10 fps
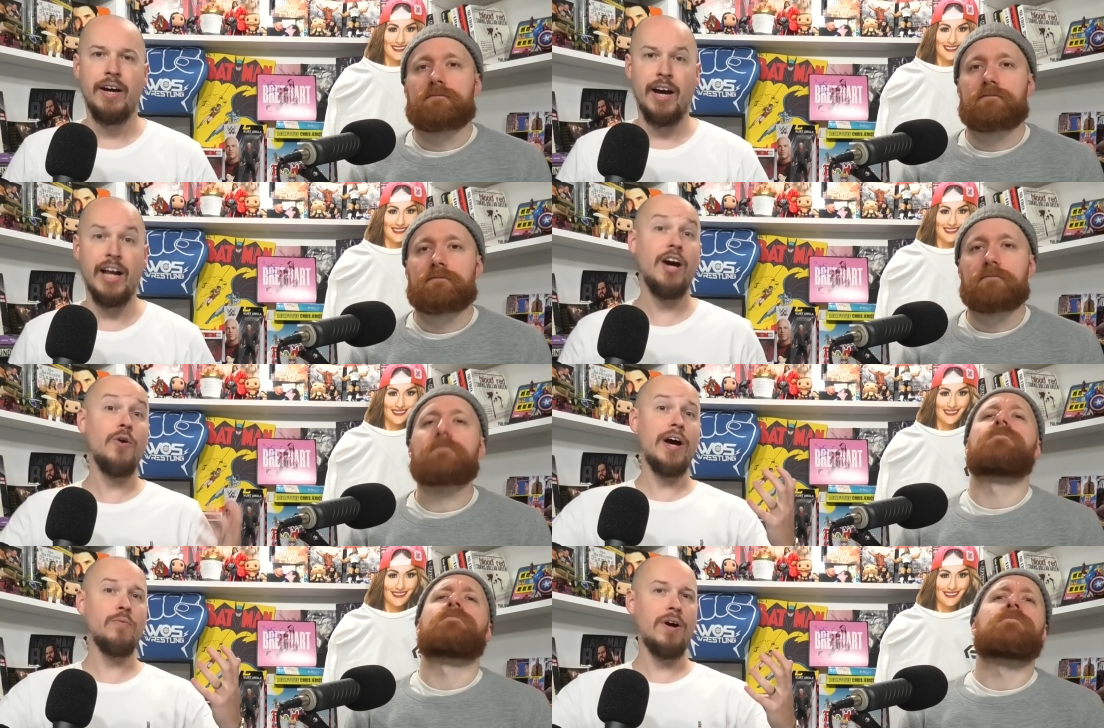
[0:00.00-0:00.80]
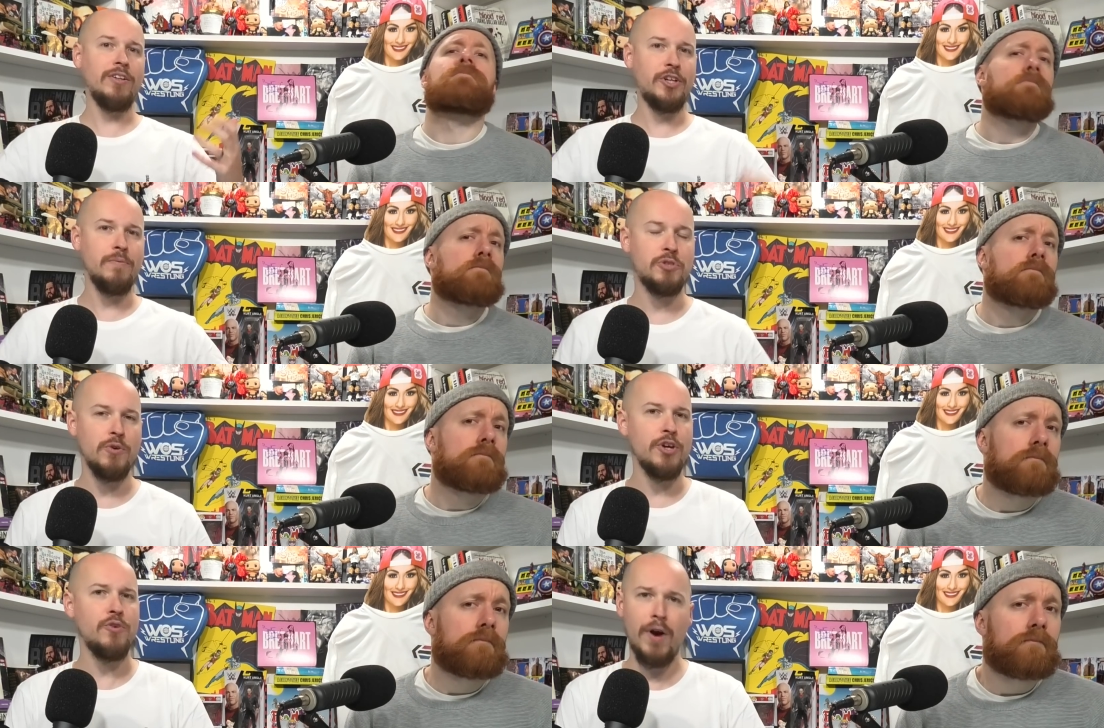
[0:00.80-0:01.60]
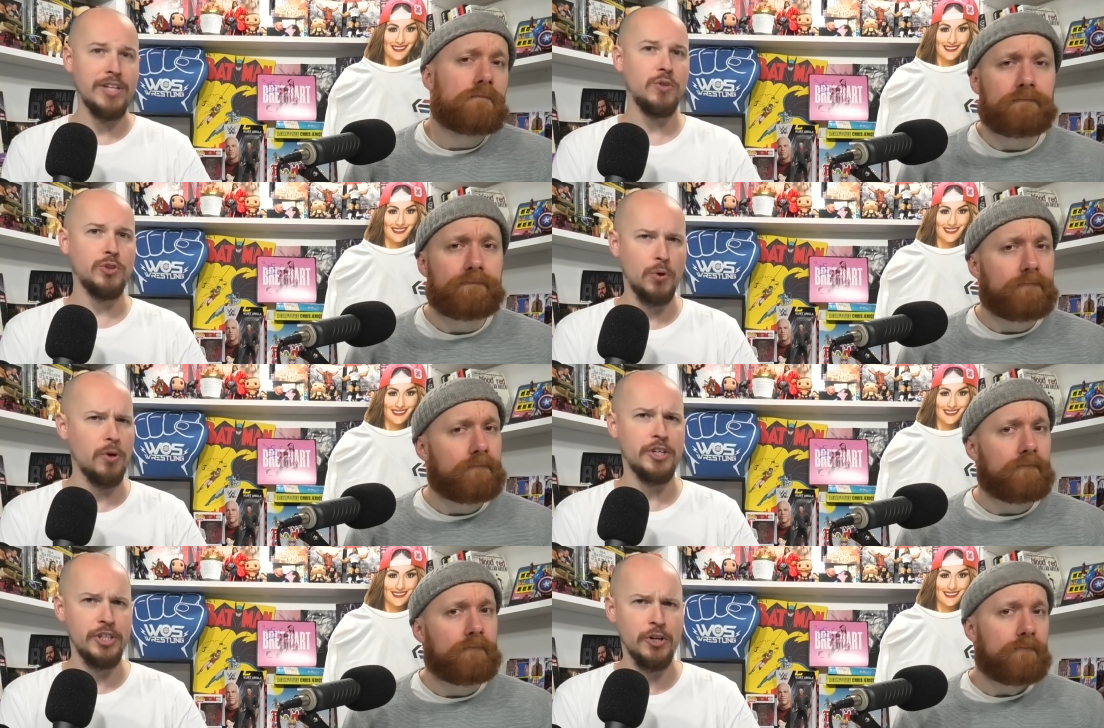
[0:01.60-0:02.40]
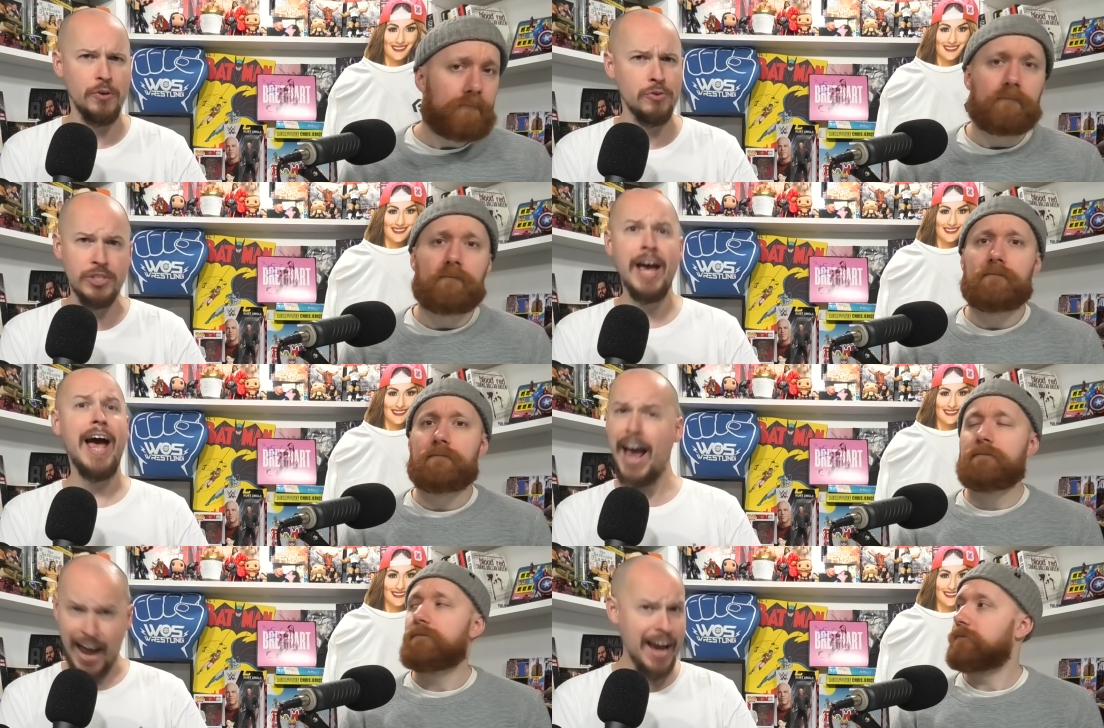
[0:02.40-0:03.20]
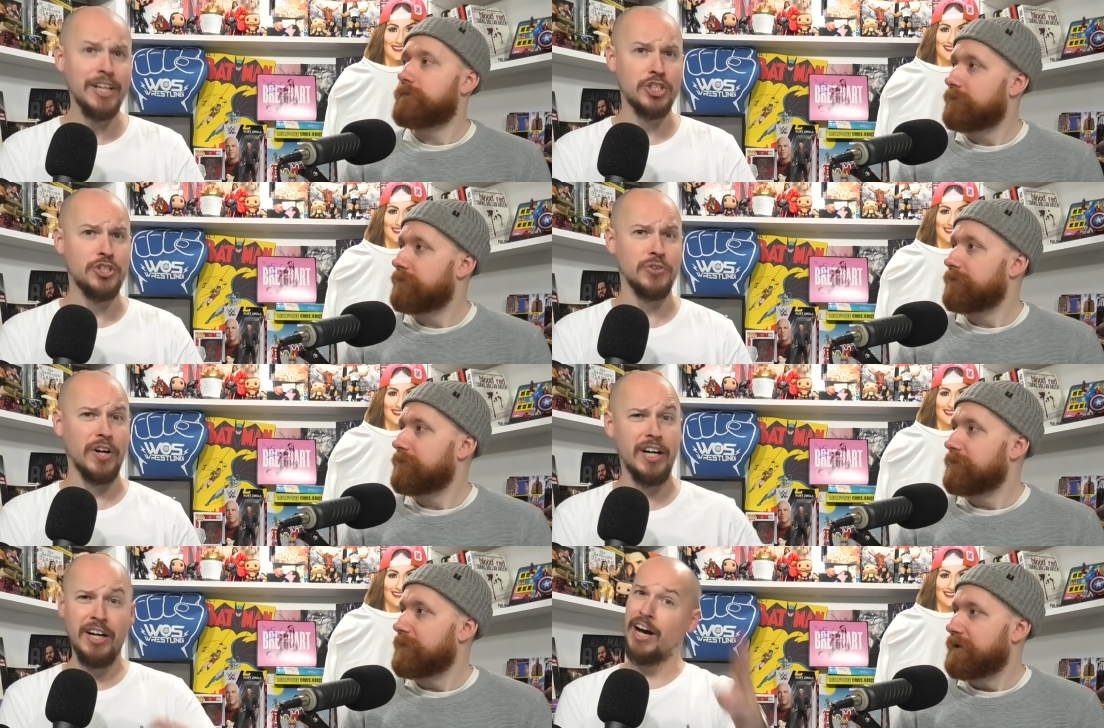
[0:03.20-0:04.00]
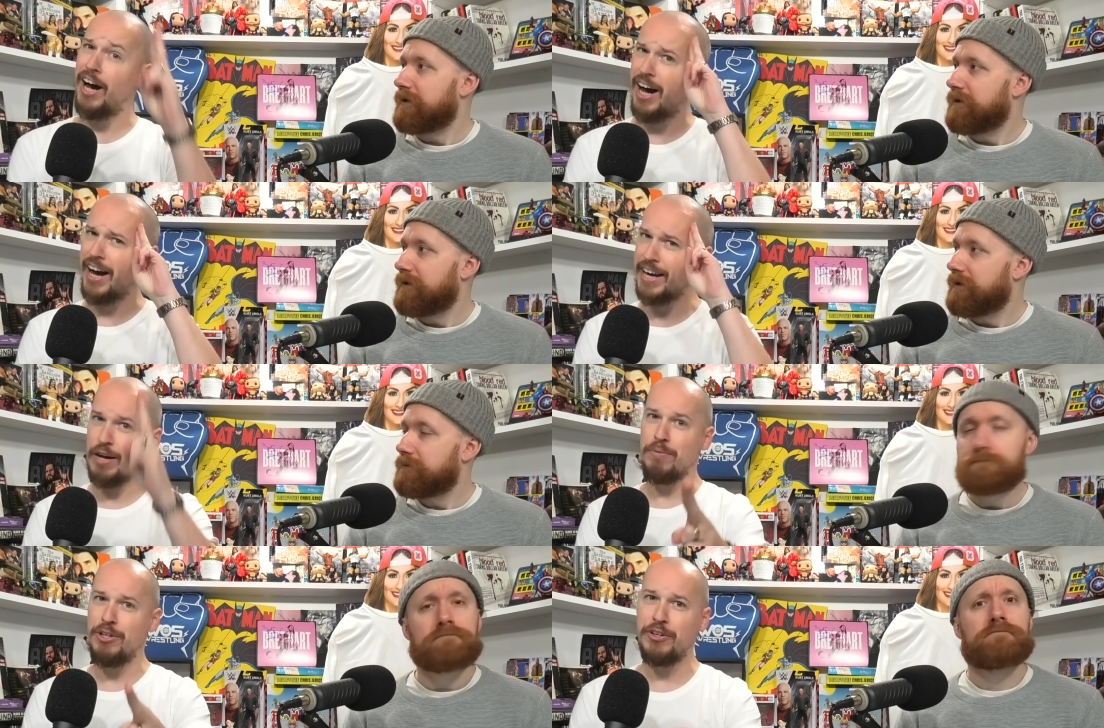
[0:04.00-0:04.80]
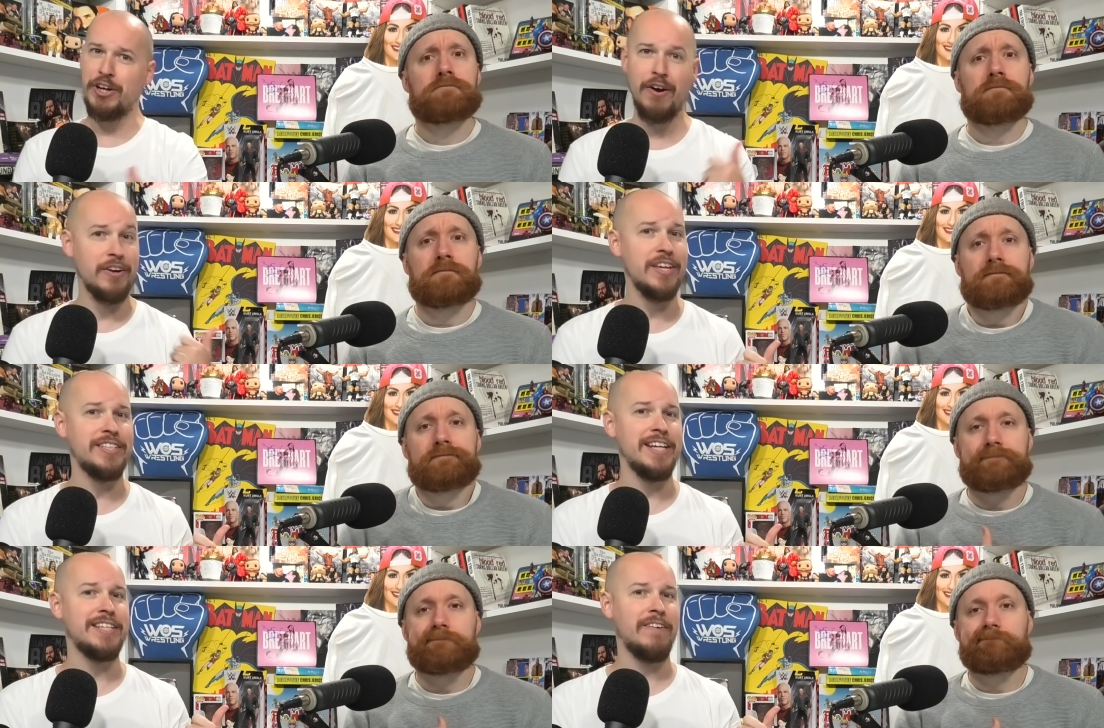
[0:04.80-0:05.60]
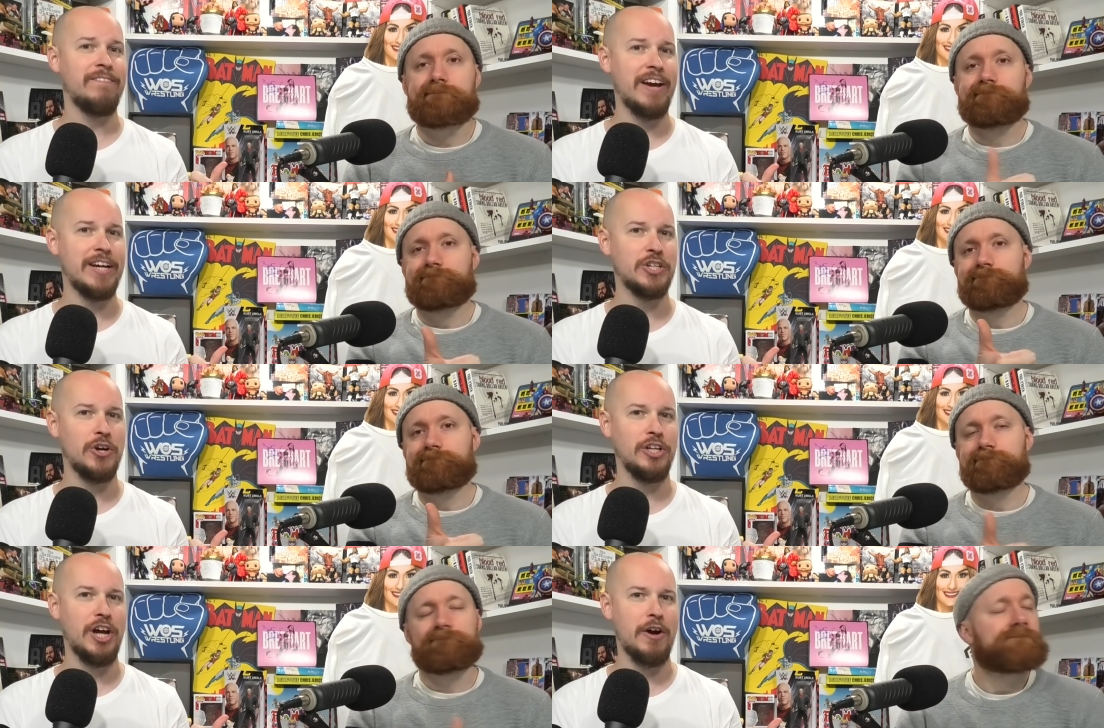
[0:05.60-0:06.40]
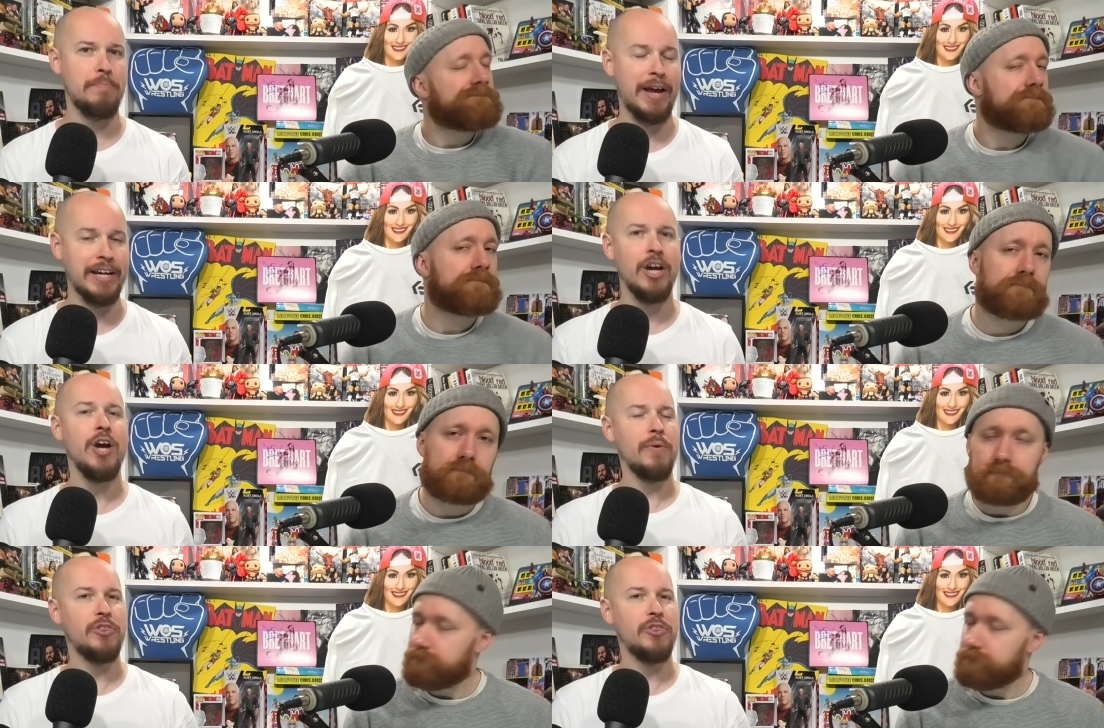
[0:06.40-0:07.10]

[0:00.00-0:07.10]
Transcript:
Speaker 1: Hello and welcome to the Wrestle Talk News extra. I am Luke Owen. This is El Fakador, Laurie Blake.